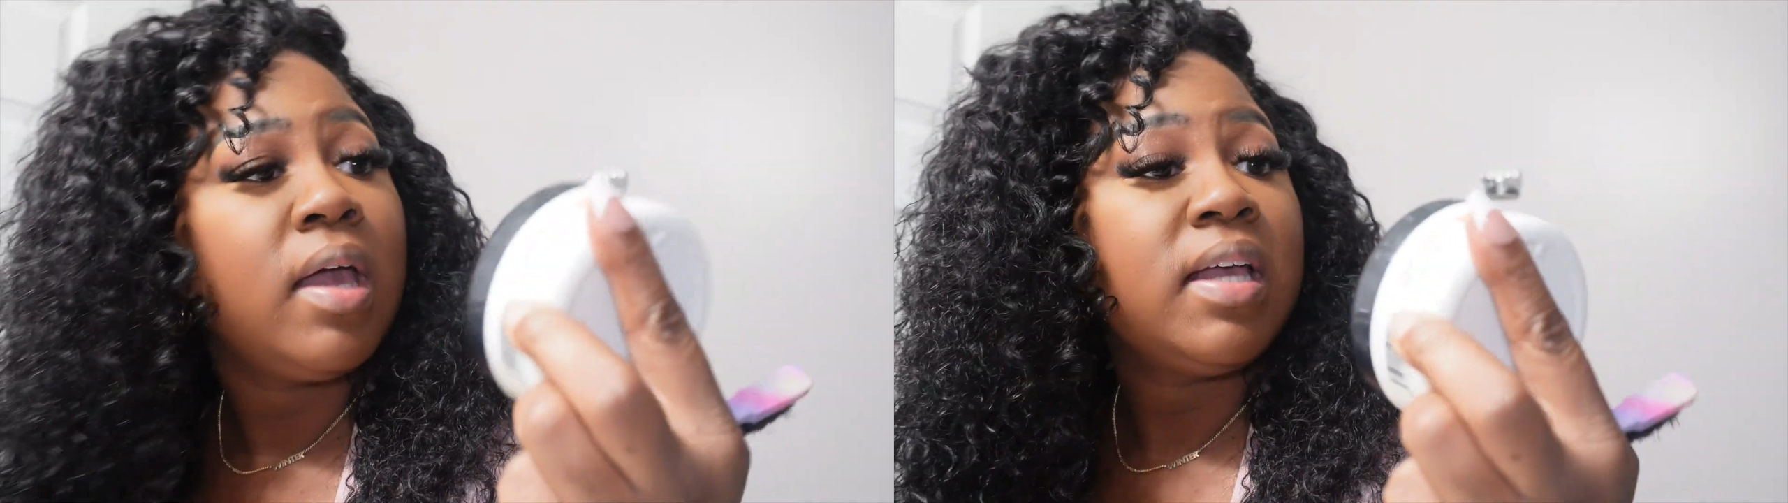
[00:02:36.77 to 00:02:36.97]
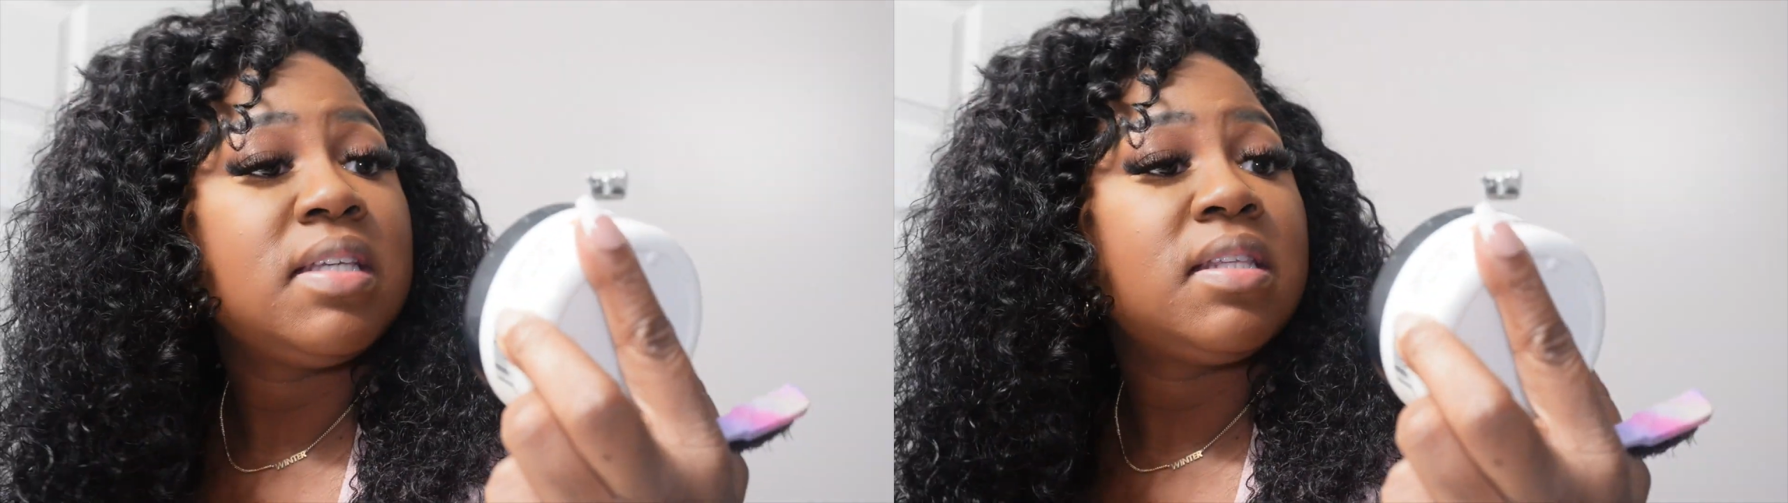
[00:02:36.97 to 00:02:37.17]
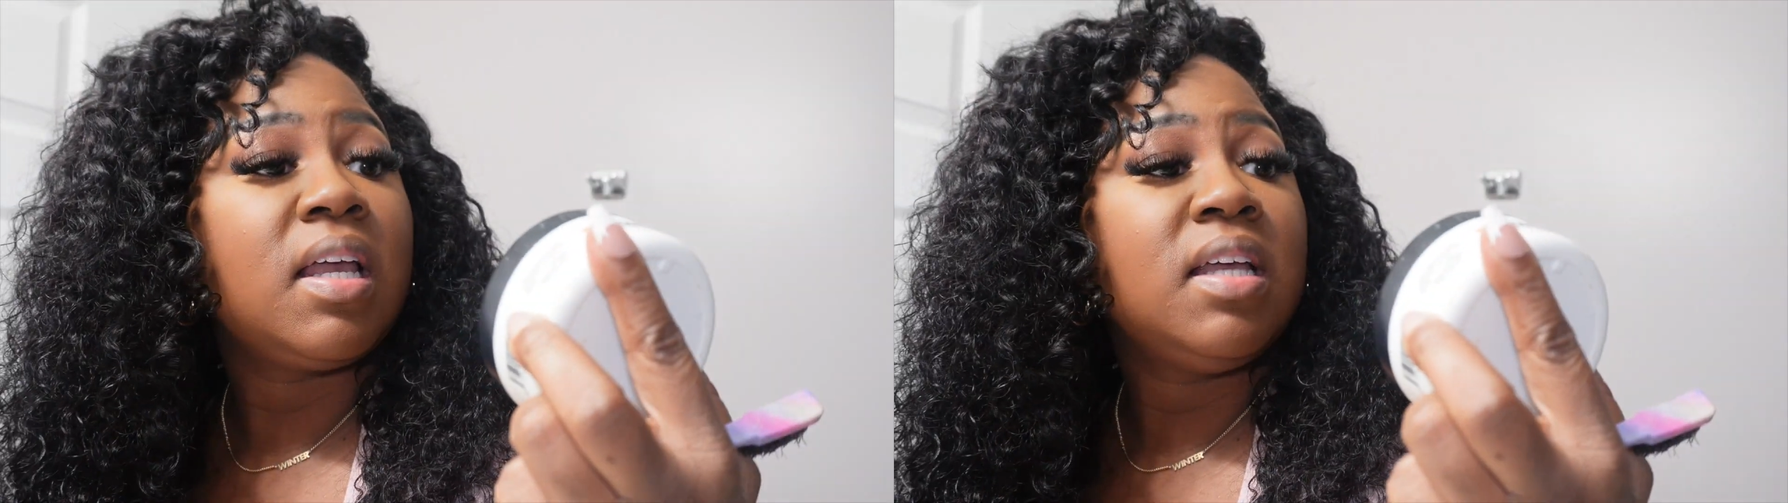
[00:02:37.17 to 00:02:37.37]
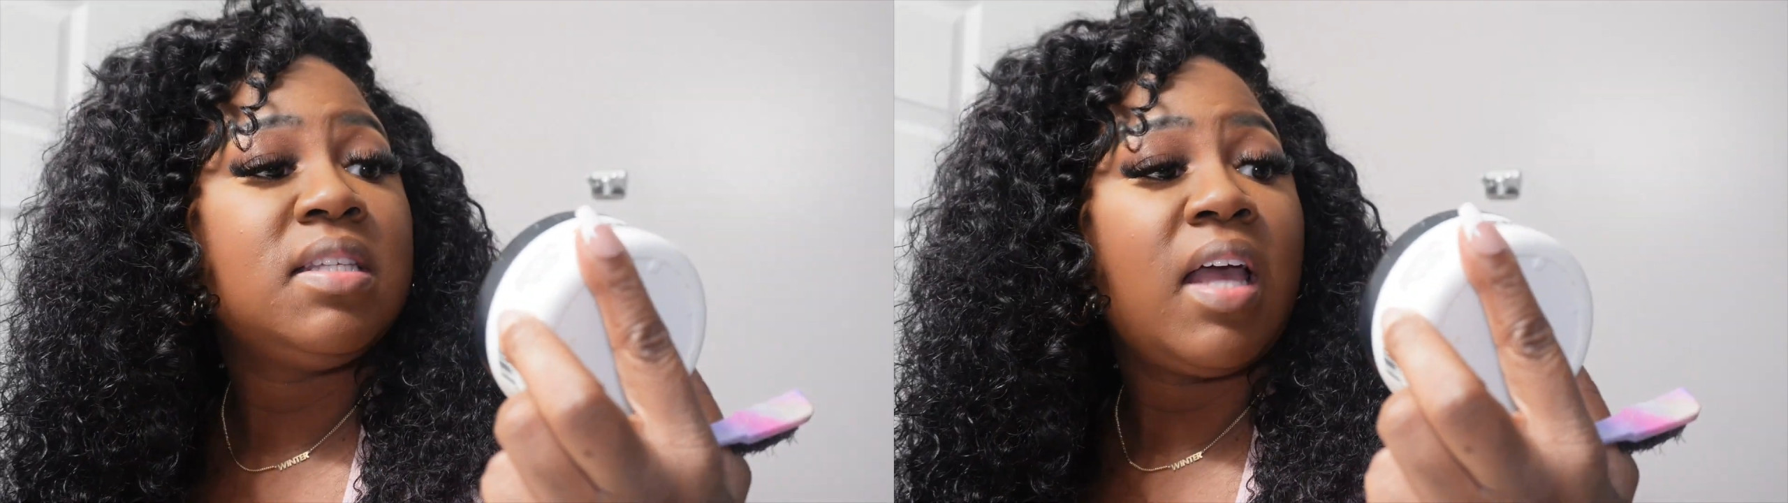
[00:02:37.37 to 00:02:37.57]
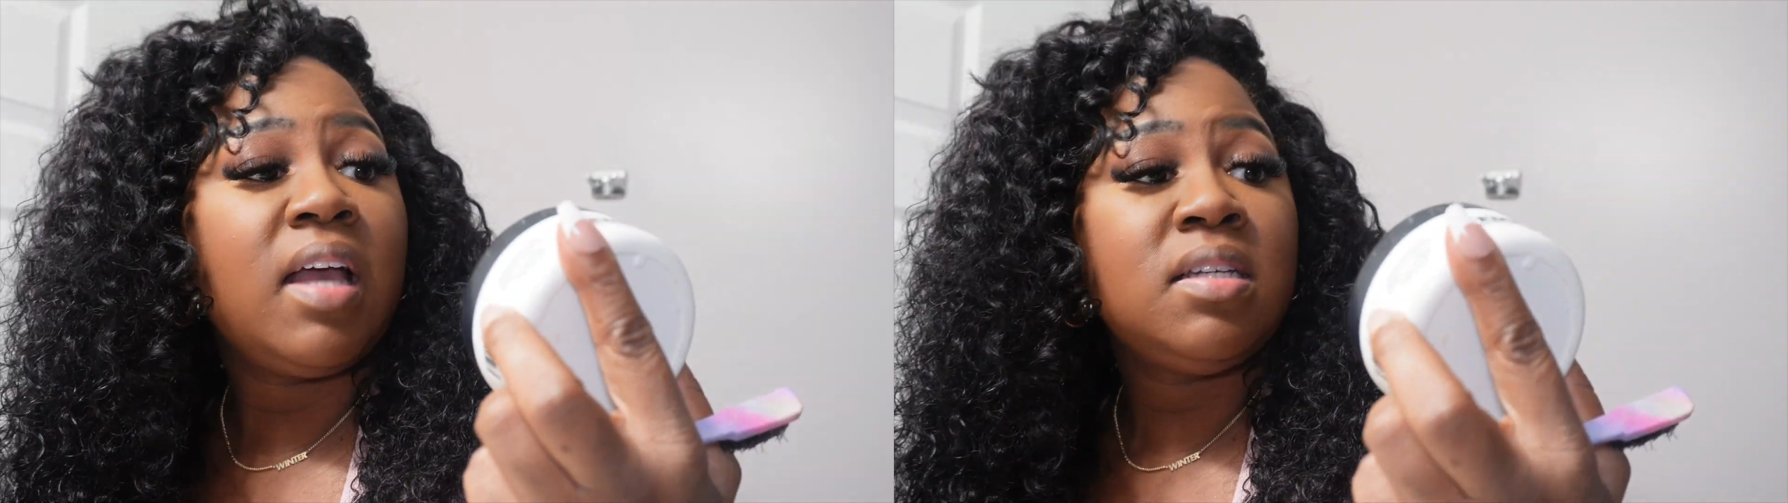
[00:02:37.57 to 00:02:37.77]
It's the
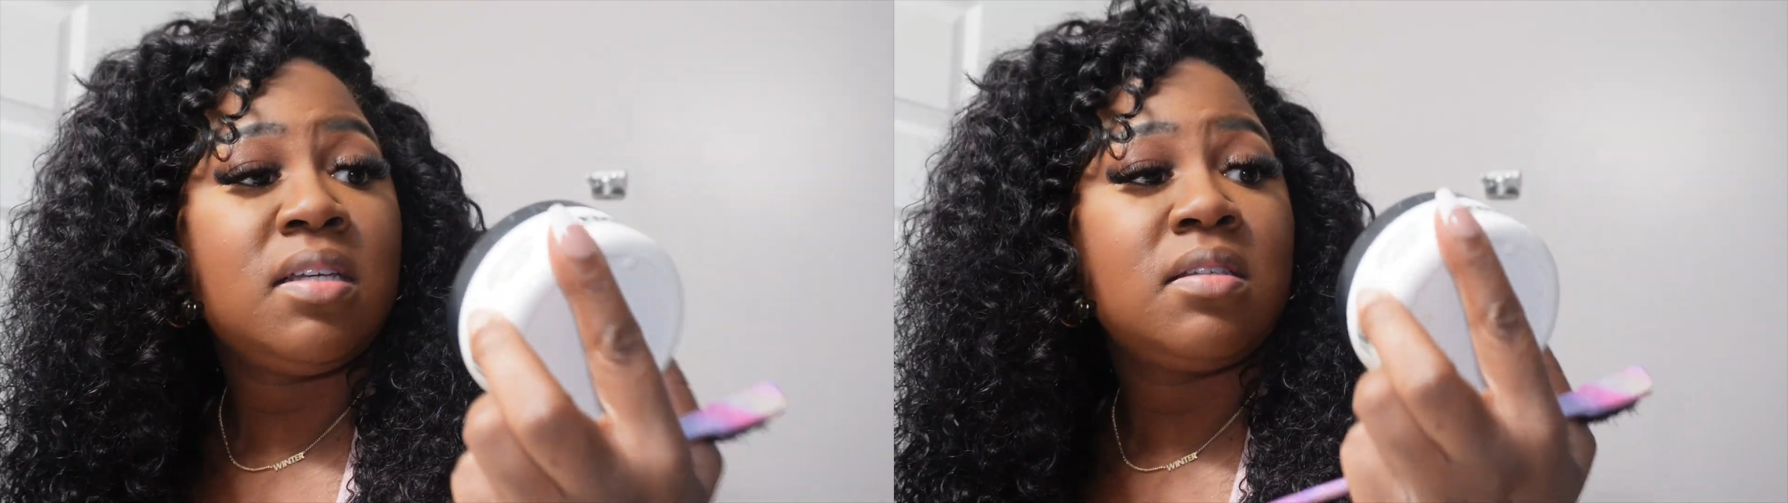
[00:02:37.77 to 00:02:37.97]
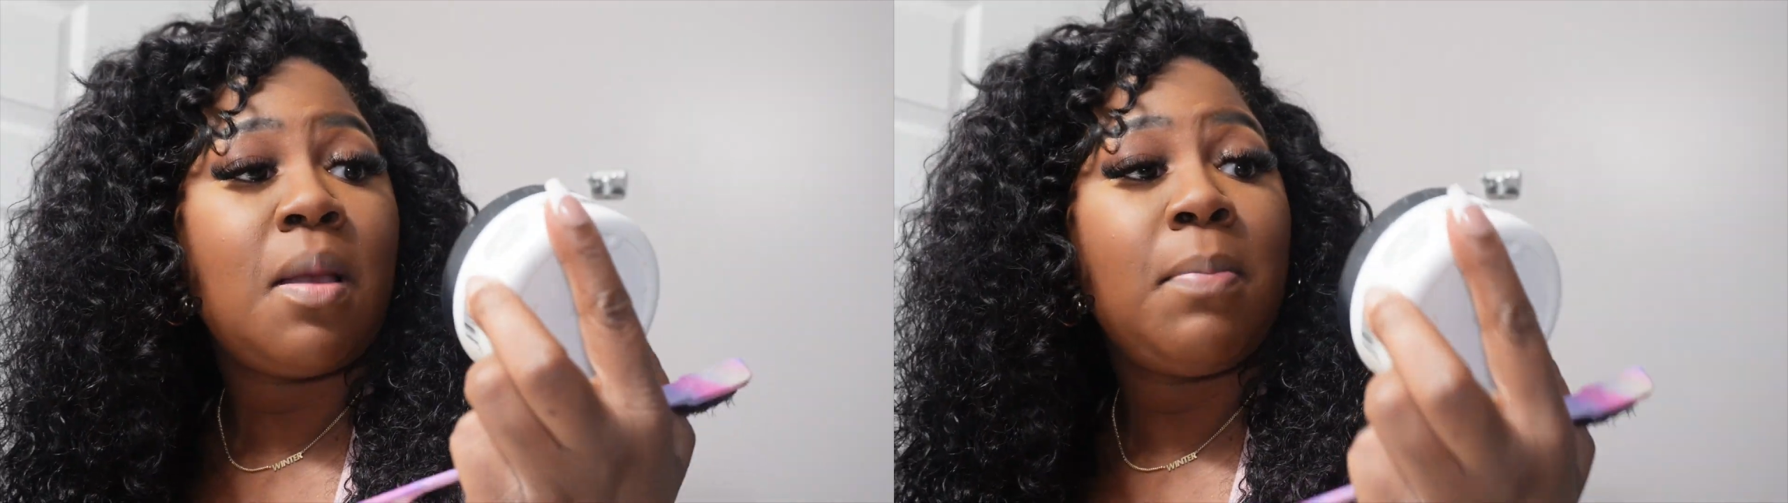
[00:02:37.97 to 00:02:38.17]
Easy Edges